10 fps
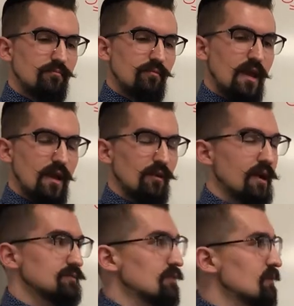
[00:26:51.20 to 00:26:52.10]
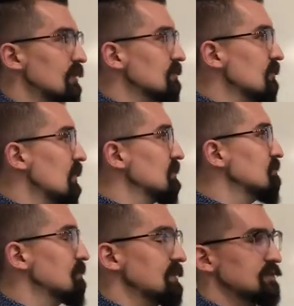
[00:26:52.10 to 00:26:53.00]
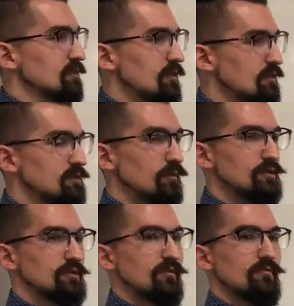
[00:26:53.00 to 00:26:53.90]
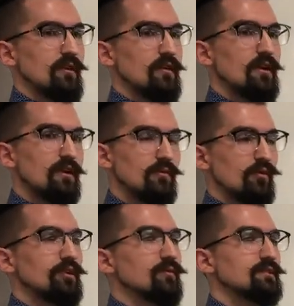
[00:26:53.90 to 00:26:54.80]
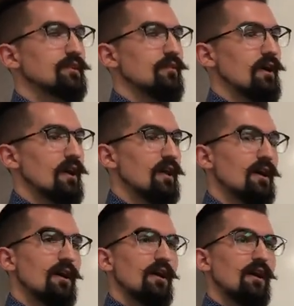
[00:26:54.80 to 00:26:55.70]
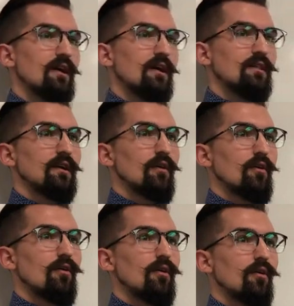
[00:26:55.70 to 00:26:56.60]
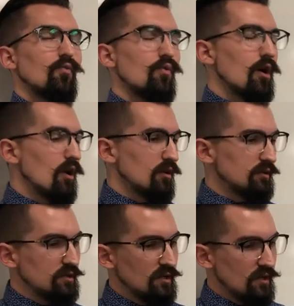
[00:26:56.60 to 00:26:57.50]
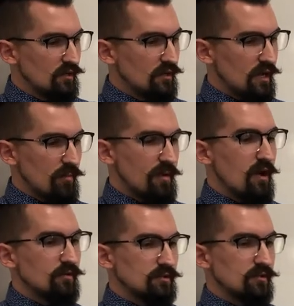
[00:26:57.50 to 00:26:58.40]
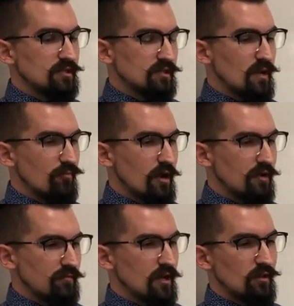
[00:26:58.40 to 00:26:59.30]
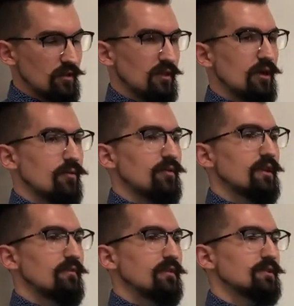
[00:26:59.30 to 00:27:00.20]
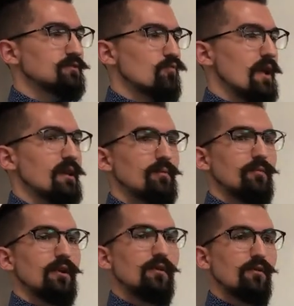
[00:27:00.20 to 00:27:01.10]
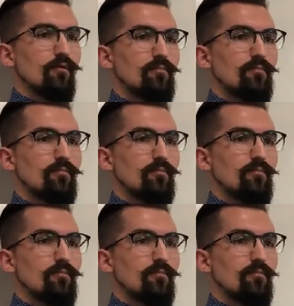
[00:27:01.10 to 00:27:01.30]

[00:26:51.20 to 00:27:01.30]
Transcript: analyze whether they thought based on their intuition if they were guilty or not, uh, and they are uh, wrong at about the same rate, if not a little lower, than if they just randomly were